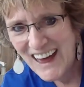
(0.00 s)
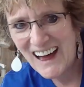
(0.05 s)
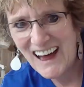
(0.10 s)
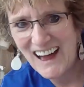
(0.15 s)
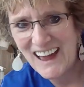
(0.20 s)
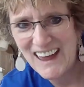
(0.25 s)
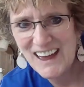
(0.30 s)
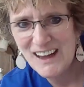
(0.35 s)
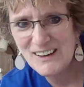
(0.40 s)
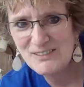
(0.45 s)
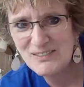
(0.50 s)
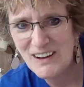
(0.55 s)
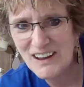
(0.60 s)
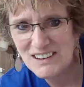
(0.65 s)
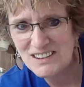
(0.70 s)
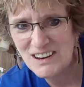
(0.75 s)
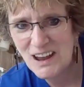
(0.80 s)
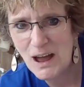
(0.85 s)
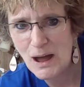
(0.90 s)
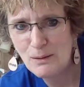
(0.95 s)
I have my
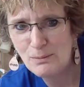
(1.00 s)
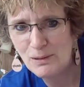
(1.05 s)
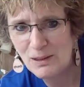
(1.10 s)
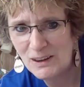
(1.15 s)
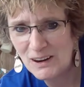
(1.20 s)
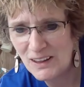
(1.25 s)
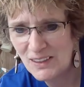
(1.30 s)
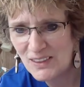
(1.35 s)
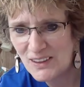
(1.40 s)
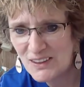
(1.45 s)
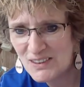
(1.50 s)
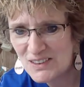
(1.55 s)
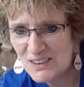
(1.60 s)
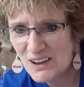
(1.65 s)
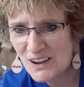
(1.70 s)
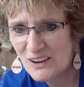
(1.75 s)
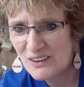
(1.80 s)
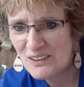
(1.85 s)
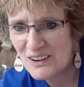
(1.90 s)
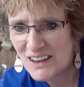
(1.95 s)
tablet and this
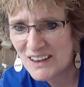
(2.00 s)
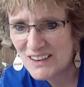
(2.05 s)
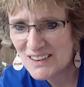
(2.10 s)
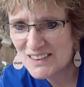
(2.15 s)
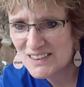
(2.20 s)
going,